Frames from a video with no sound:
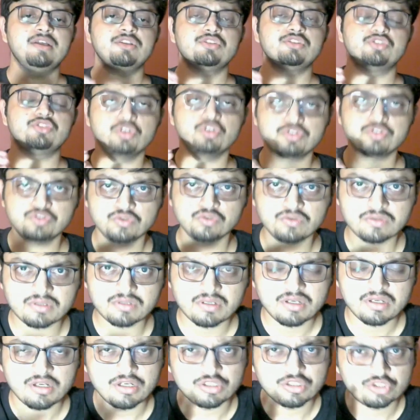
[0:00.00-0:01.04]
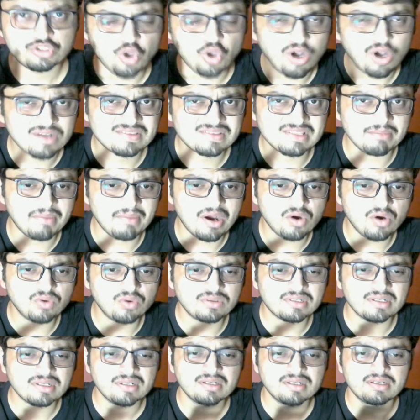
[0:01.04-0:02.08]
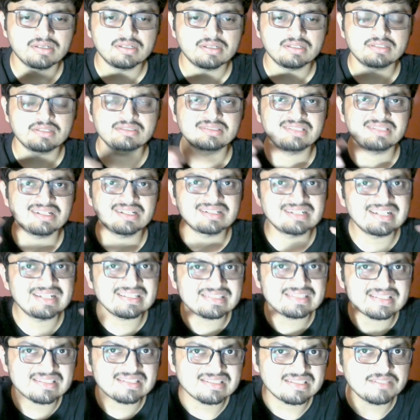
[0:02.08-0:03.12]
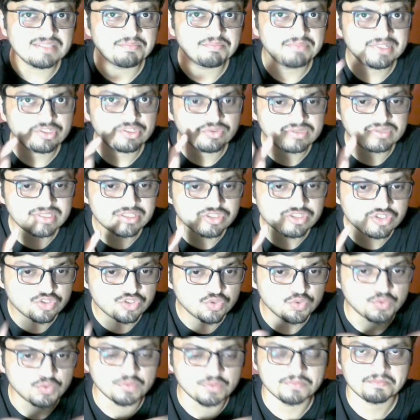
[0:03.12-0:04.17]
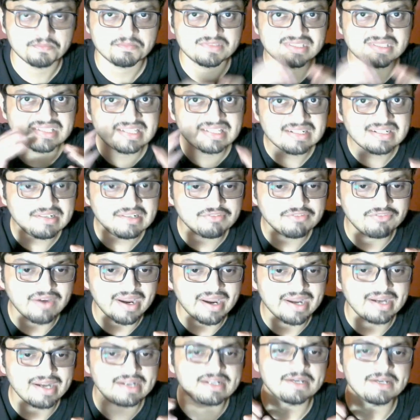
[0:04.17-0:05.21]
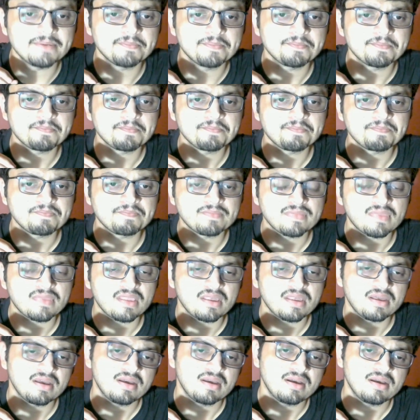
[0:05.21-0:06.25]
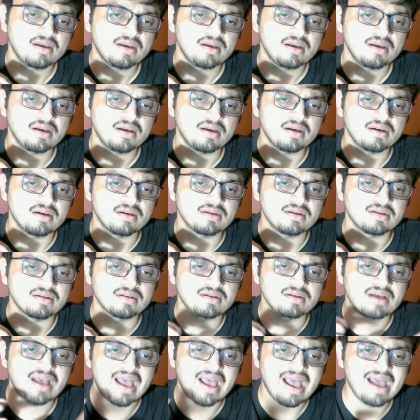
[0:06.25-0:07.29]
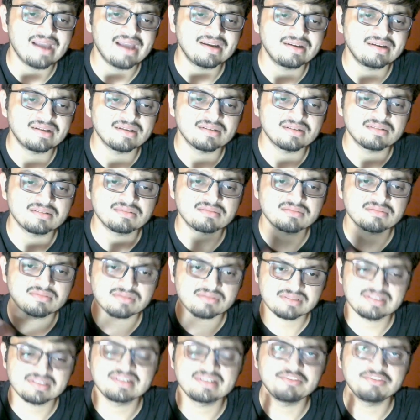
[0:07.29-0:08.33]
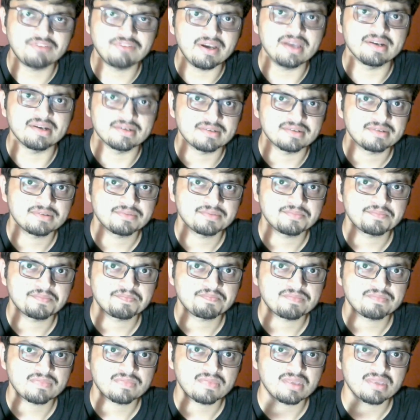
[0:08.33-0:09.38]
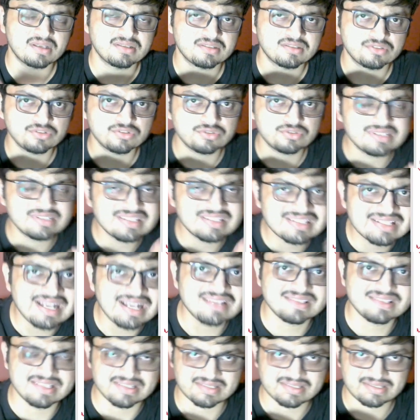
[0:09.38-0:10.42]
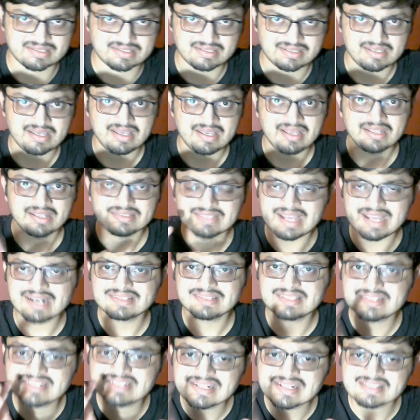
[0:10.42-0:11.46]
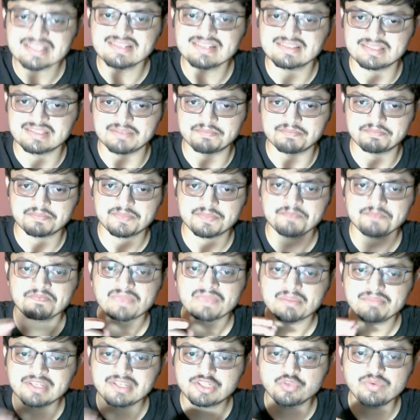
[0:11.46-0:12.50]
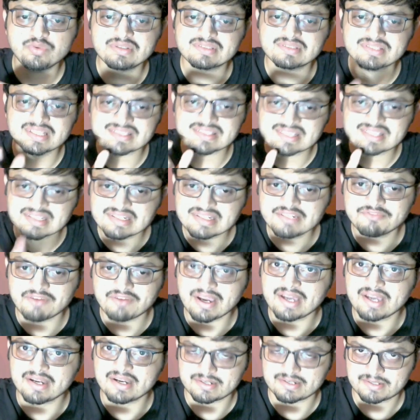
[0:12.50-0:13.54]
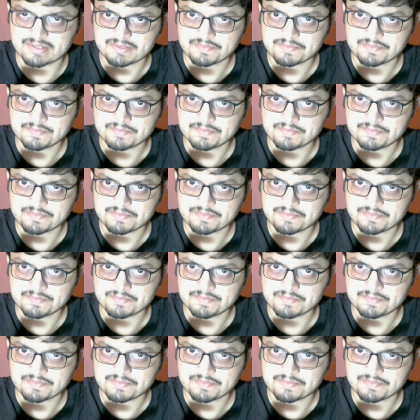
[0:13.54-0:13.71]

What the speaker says: Saussure talks about the relationship between these two, signified and signifier. Saussure discusses that the relationship between the signifier,